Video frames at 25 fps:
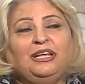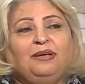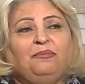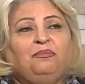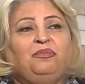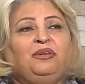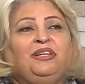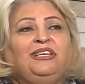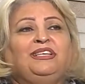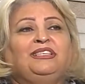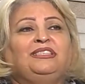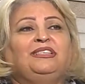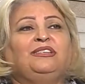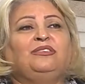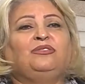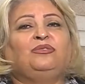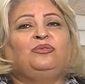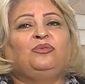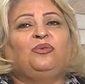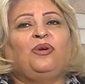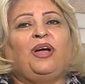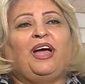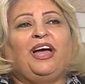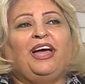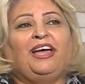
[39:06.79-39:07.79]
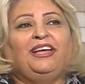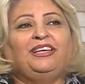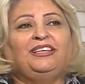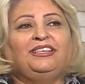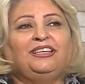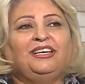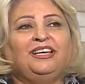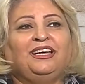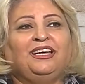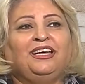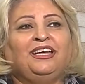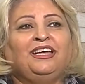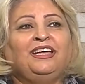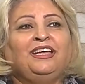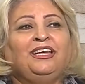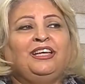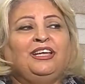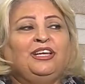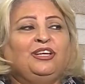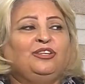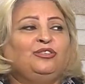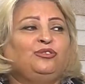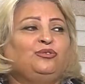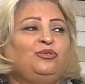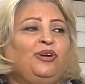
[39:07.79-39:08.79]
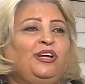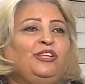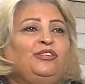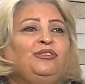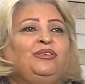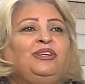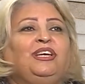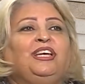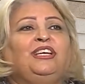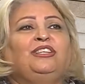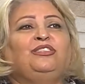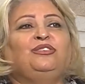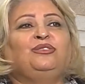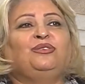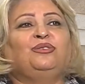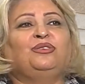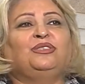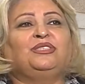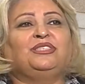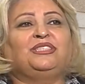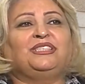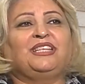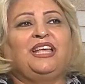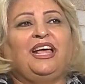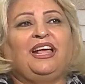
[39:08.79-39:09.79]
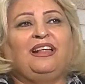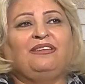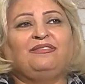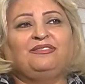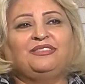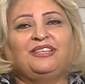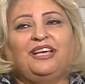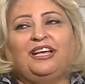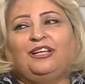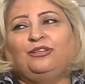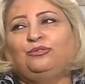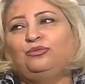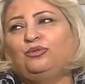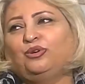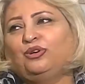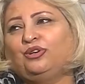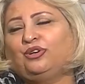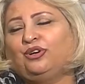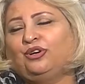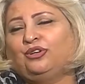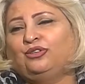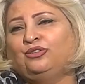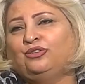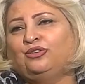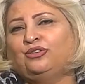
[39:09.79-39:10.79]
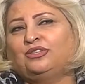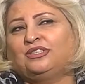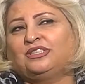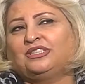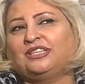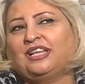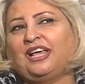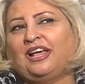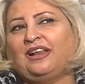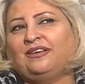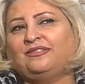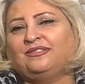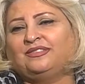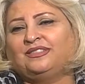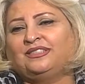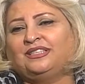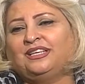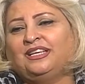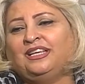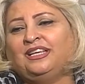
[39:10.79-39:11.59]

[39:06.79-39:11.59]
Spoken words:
please try to educate yourselves and work on yourselves,